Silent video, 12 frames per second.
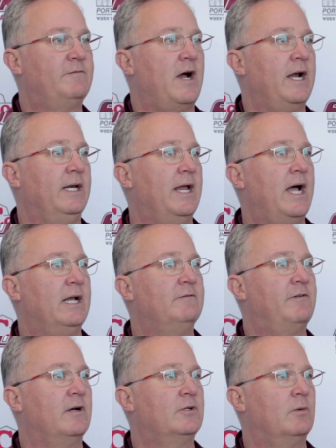Friday night
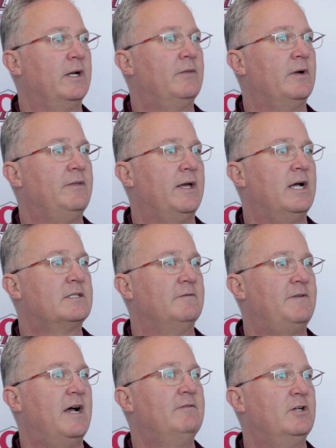in front of
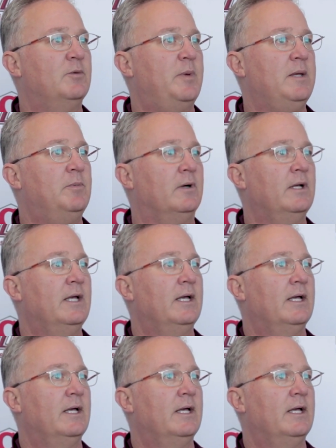23,500 people,